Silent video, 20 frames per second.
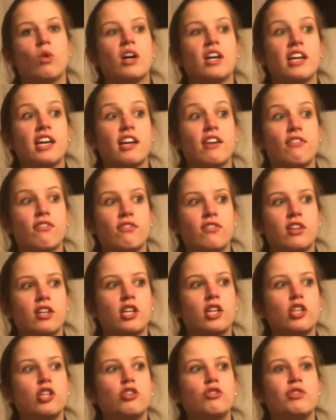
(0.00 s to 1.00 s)
what if
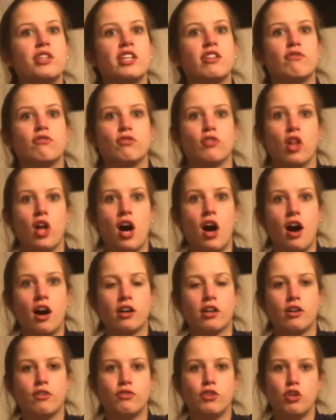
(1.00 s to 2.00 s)
you did a
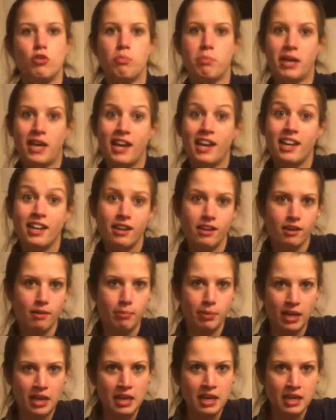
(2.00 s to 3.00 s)
vlog of you painting a
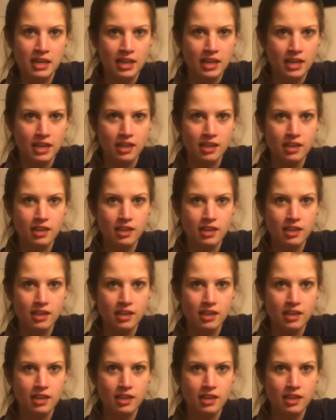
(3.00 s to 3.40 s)
painting?